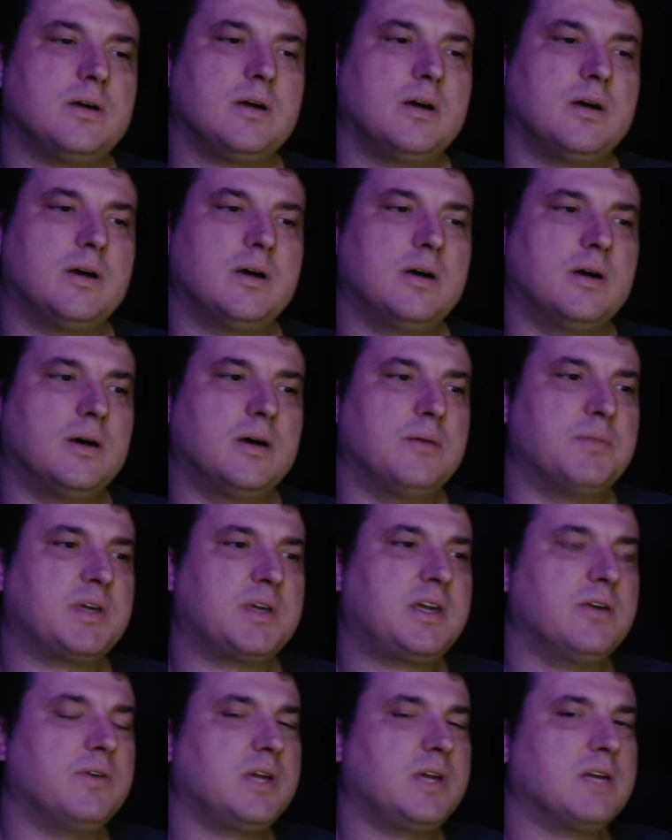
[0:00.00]
The
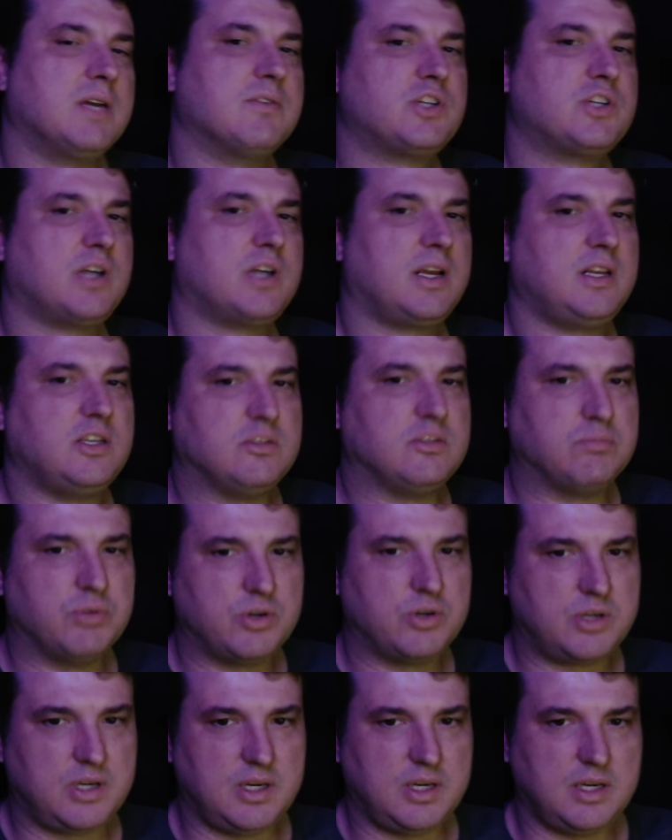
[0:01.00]
Killing of a Chinese
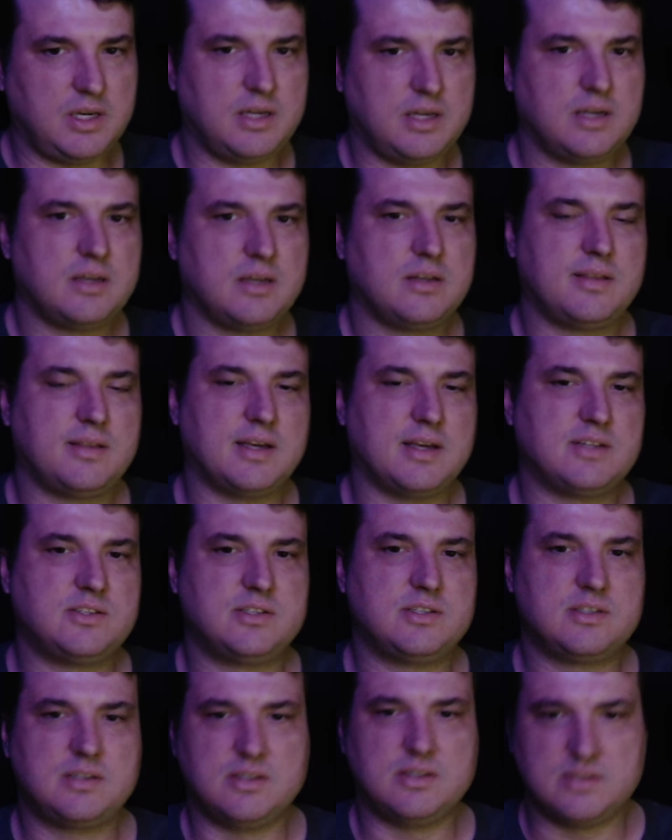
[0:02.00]
Bookie.
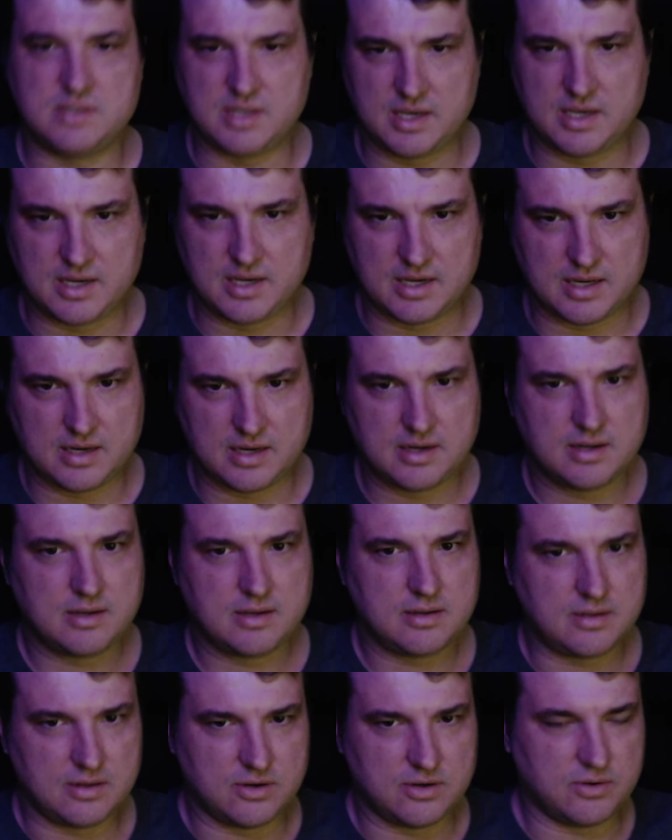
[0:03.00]
That's his dad,
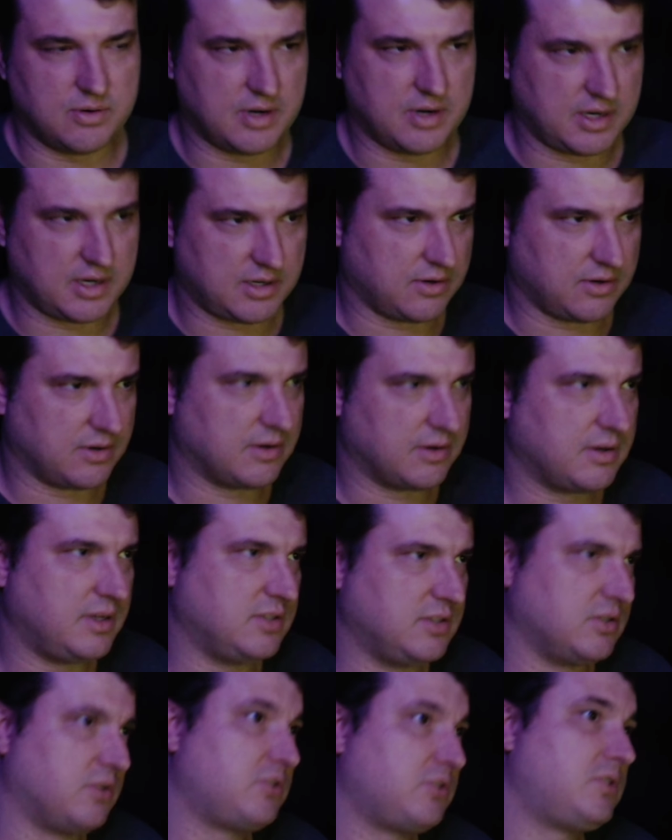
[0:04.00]
the director. He's
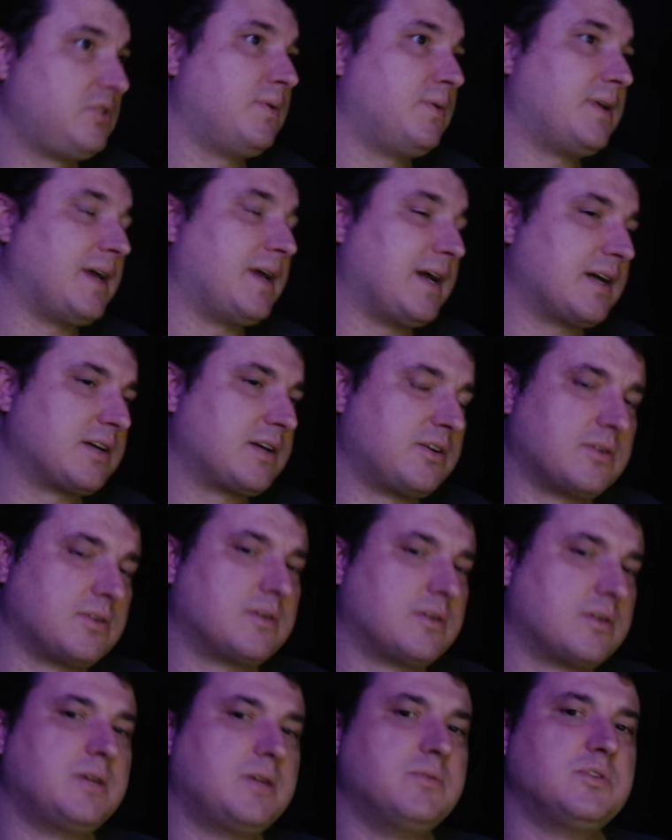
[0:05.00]
also an actor.
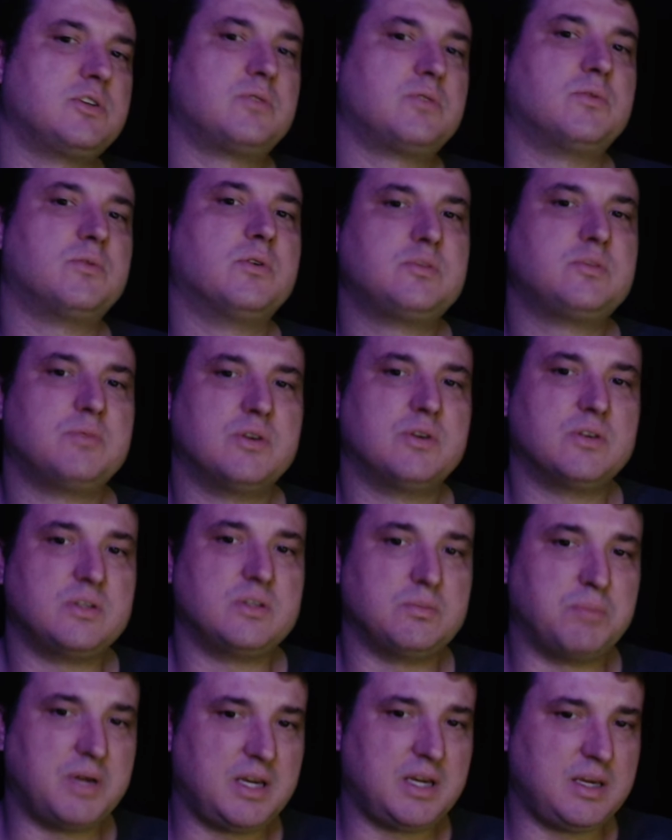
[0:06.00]
He was in Rosemary's
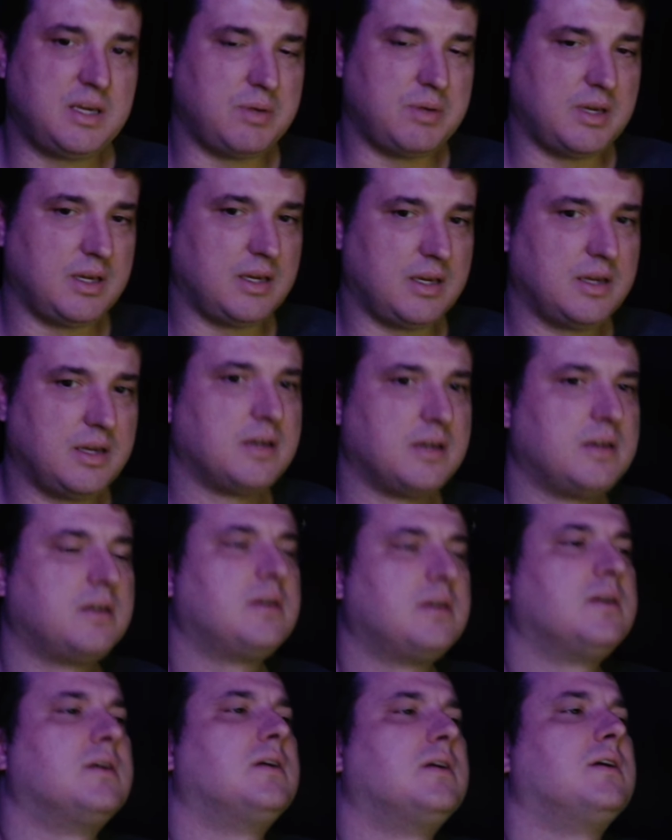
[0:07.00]
Baby.
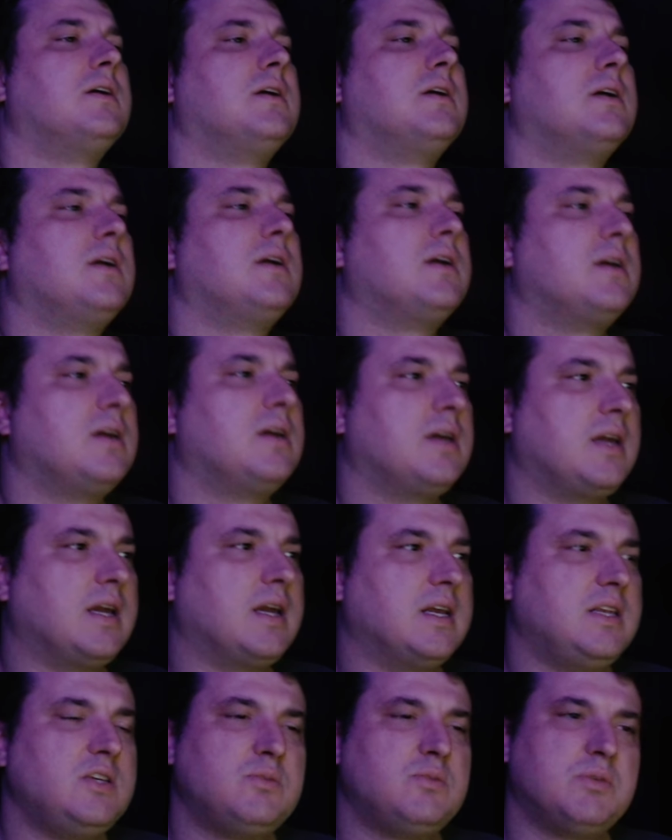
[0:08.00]
And
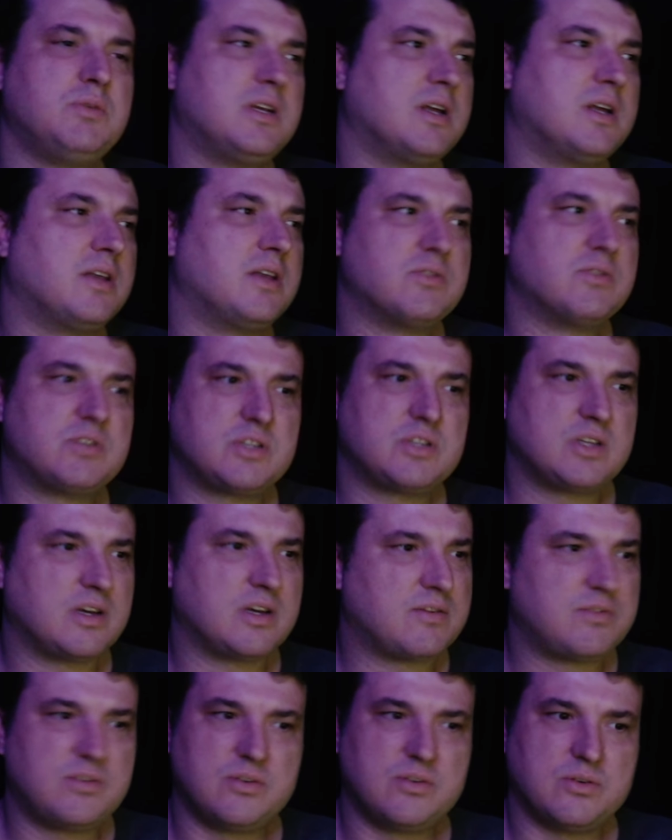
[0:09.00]
he's been in other
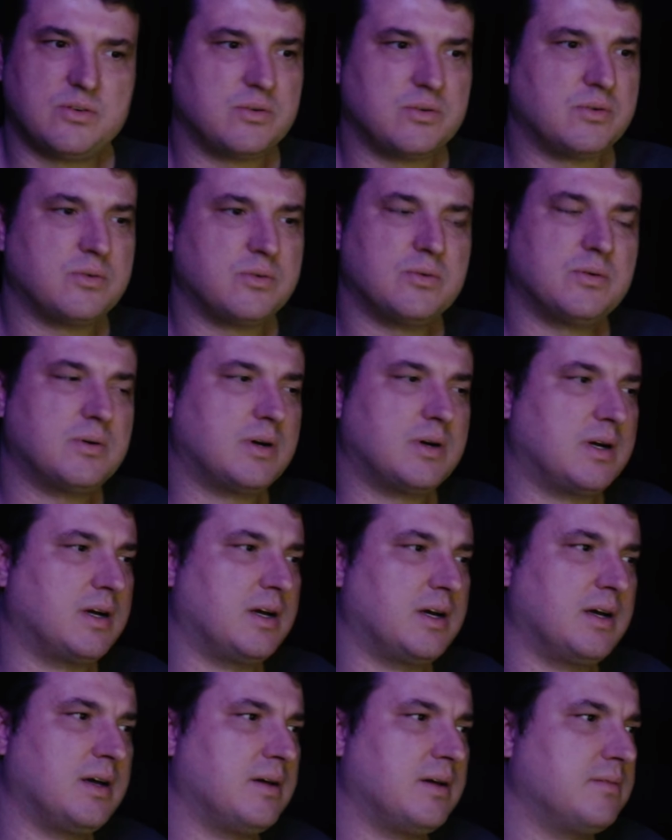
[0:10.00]
stuff
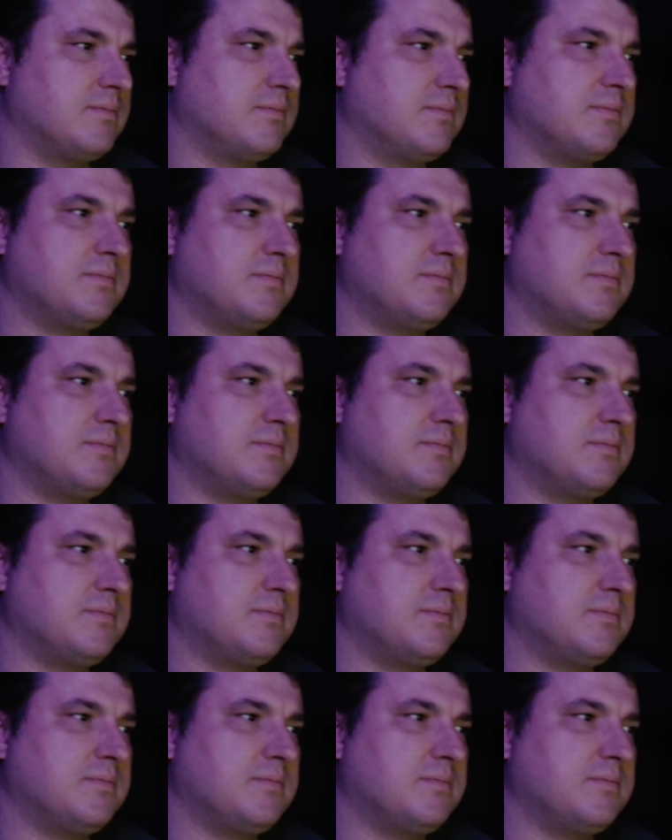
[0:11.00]
too.